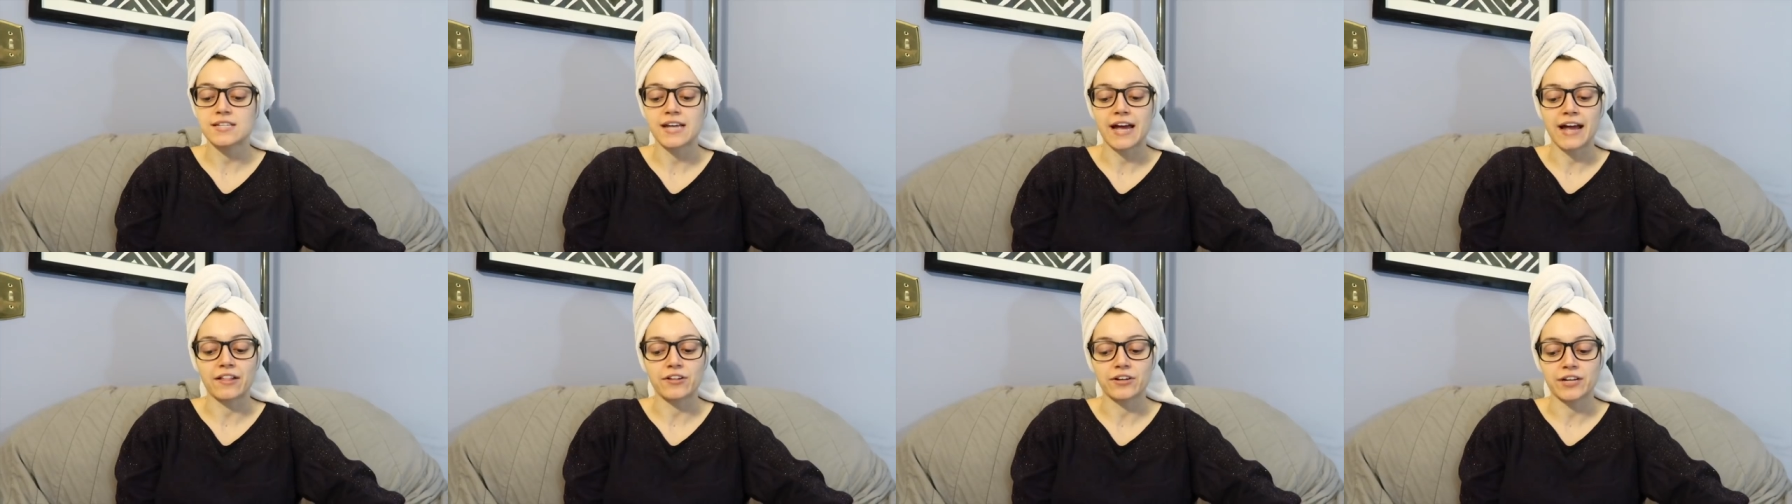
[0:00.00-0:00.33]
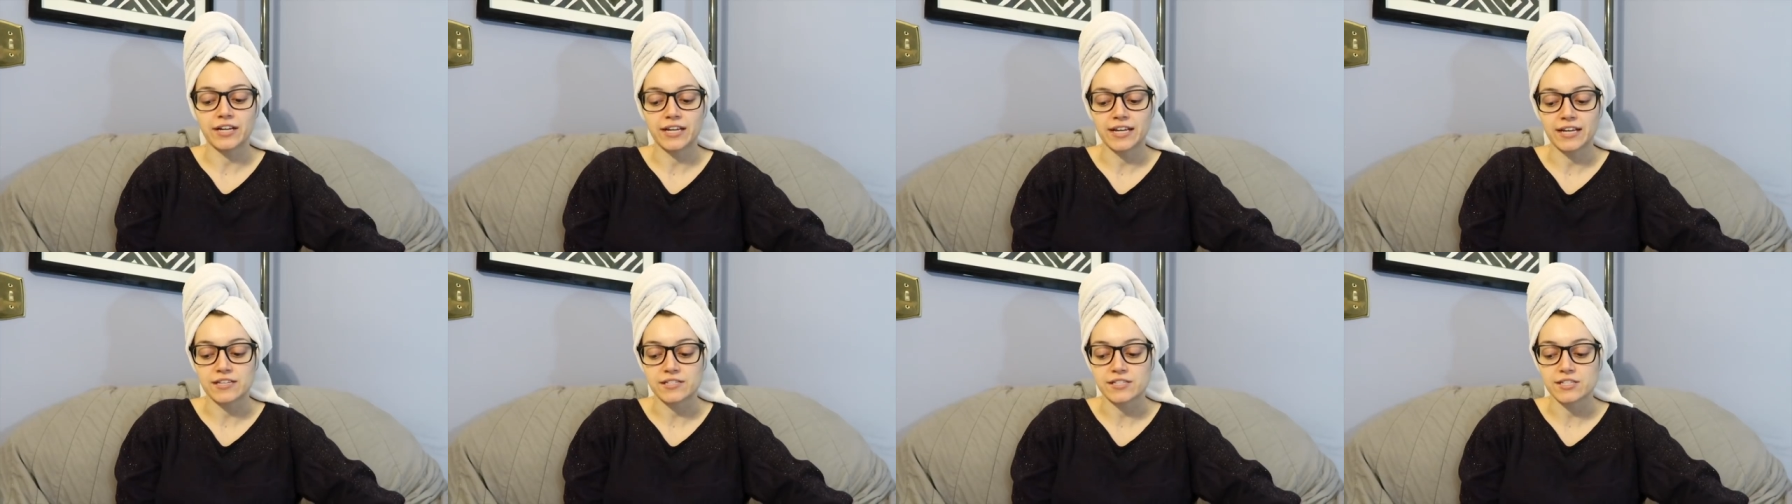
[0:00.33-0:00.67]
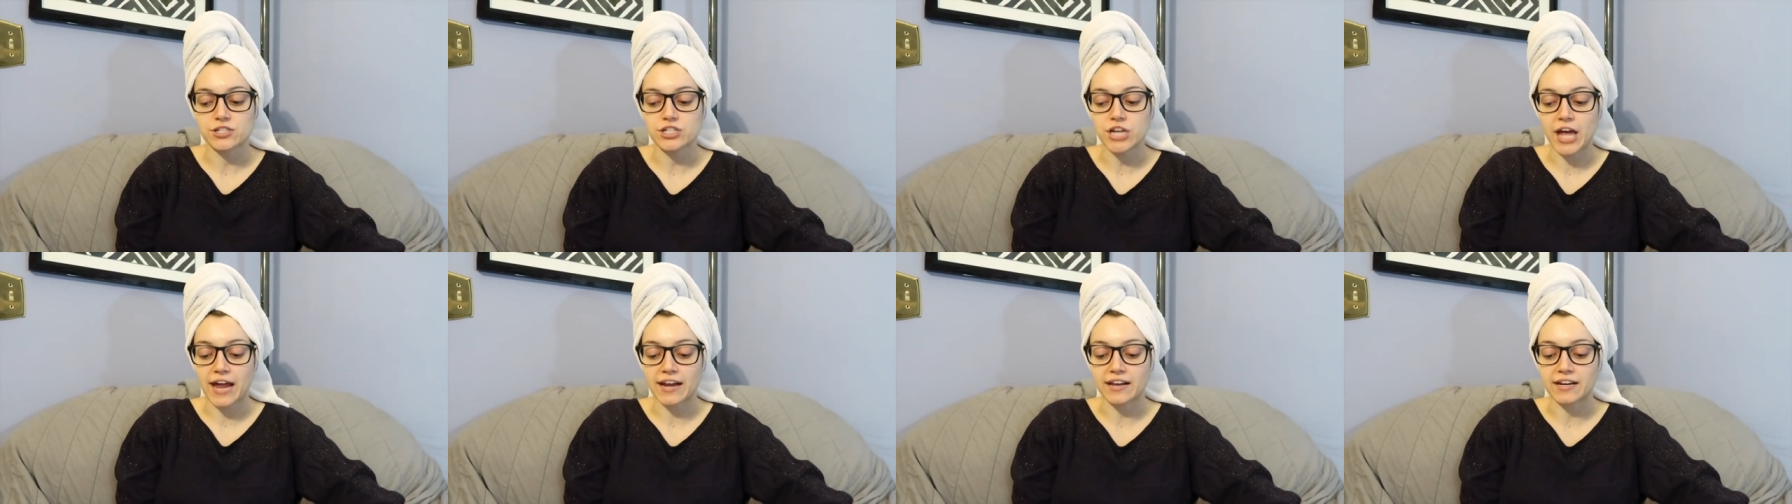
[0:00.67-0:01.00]
Tyler and
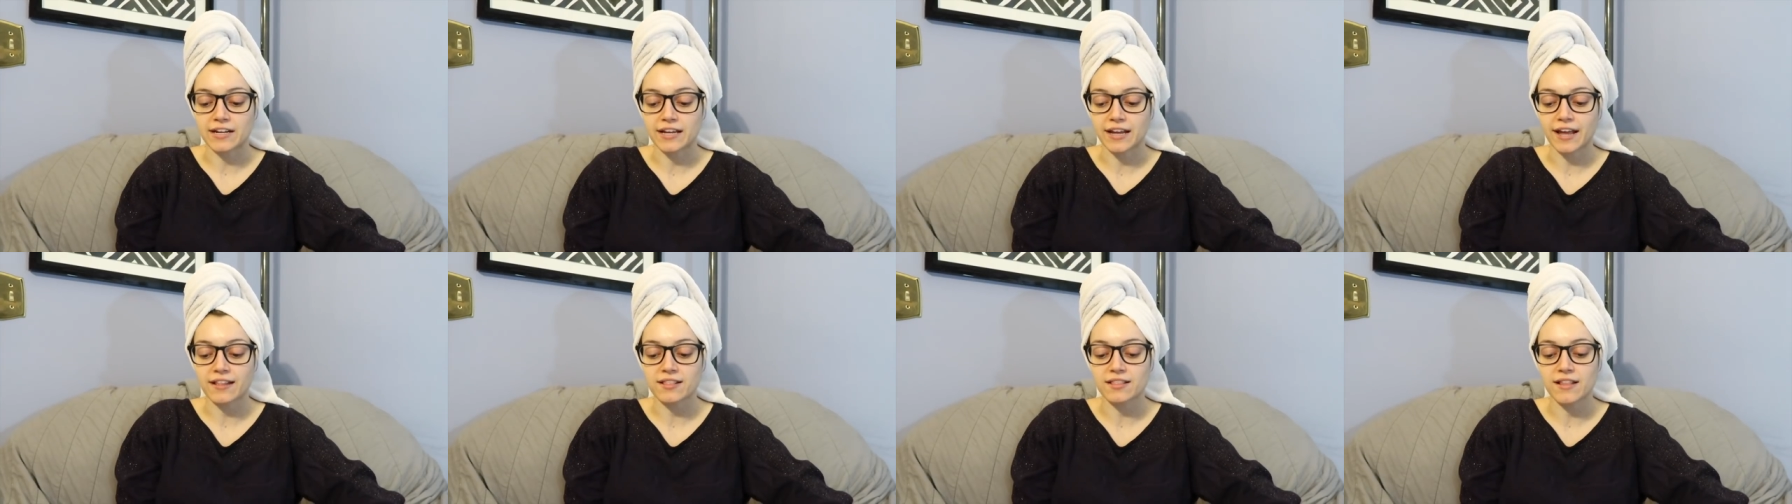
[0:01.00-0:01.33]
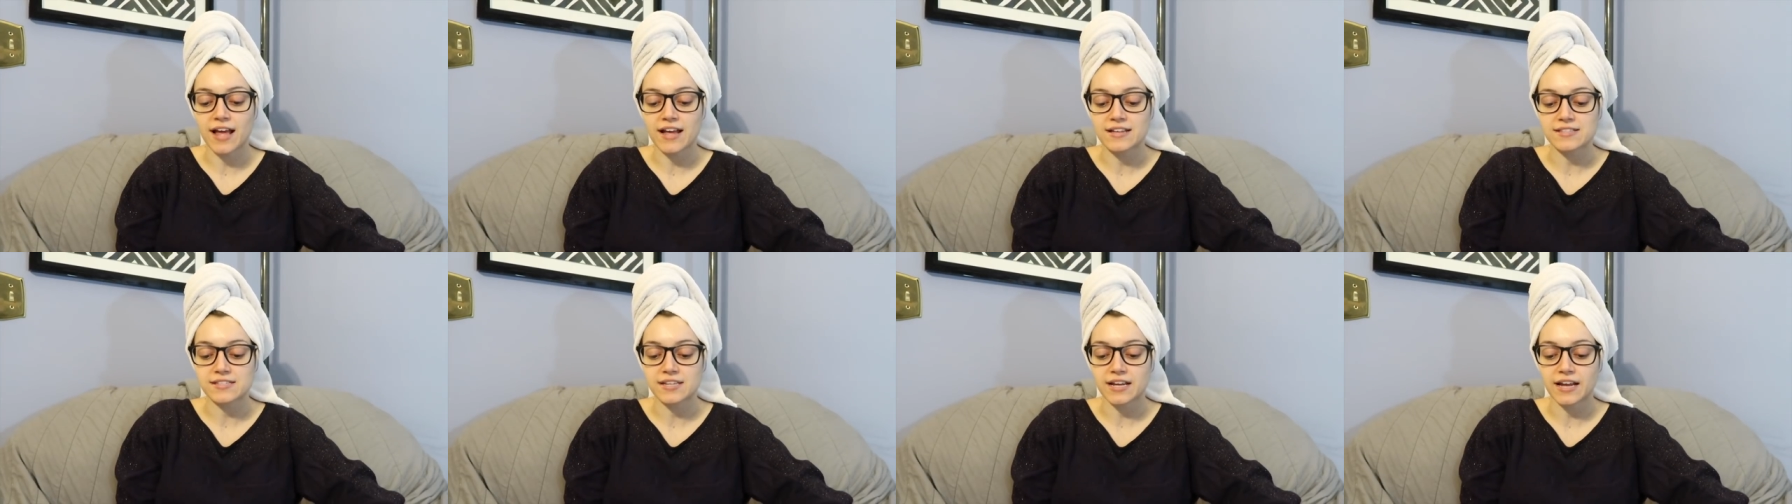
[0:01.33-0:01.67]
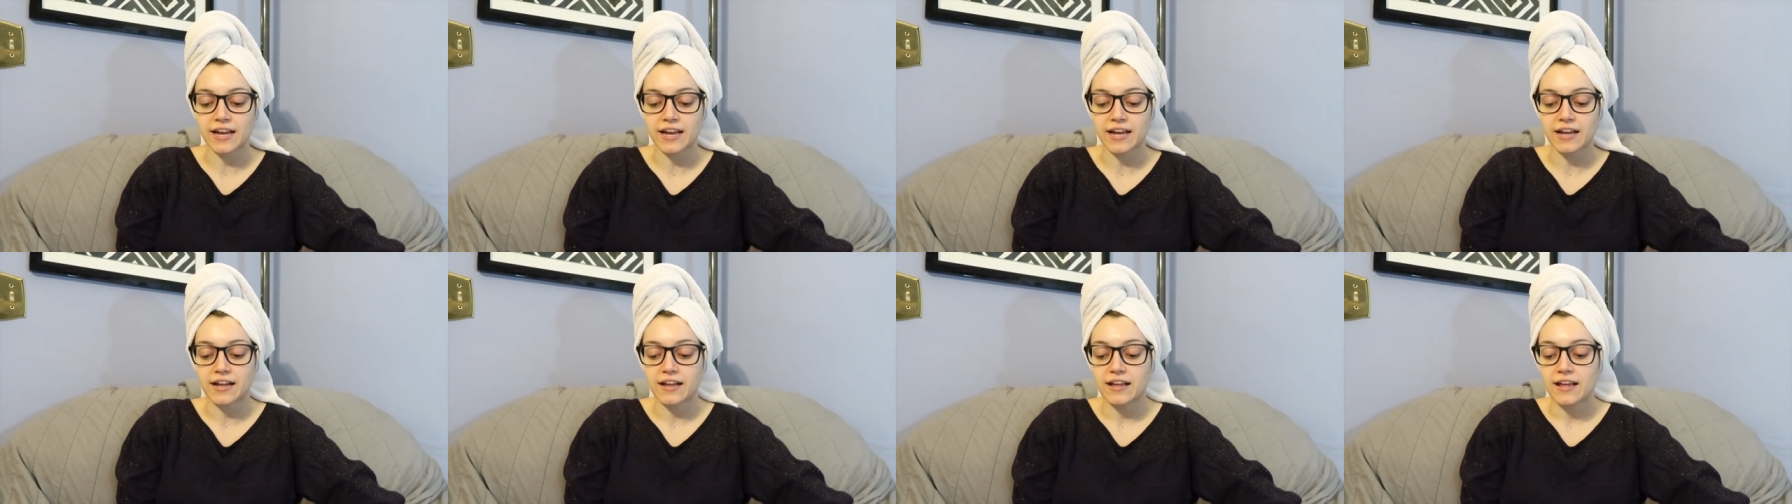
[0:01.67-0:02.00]
Kaycee chatted again last
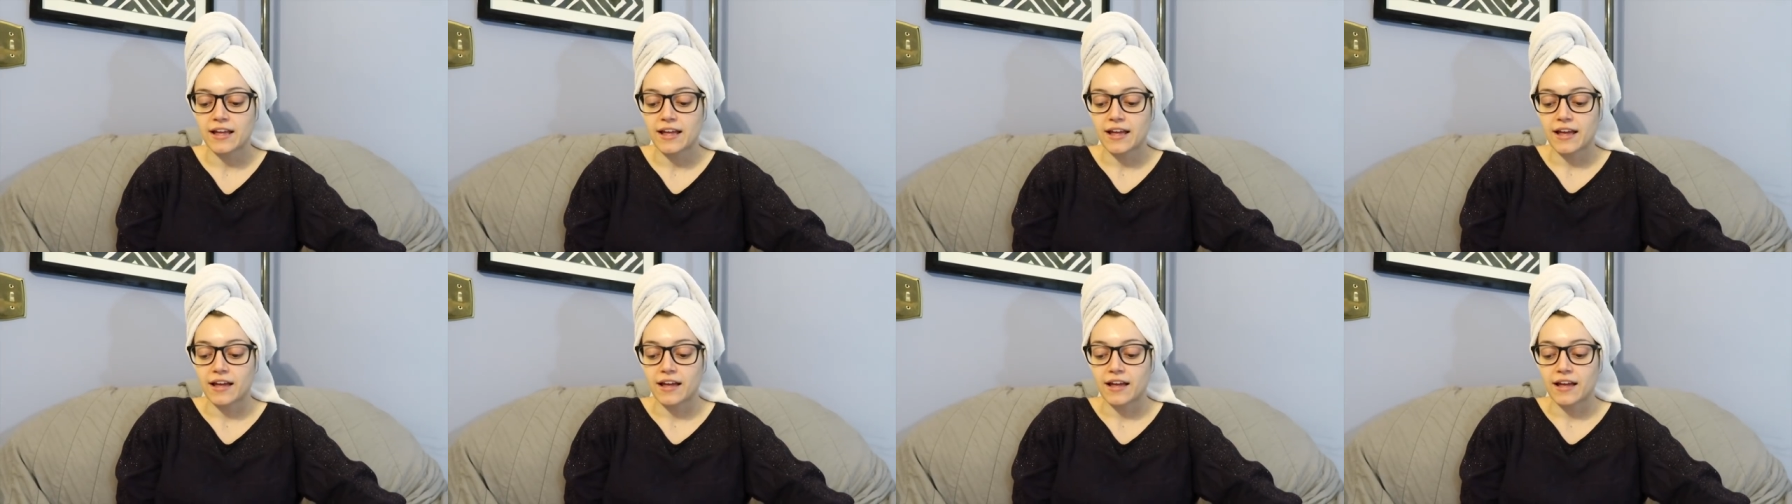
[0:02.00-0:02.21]
night.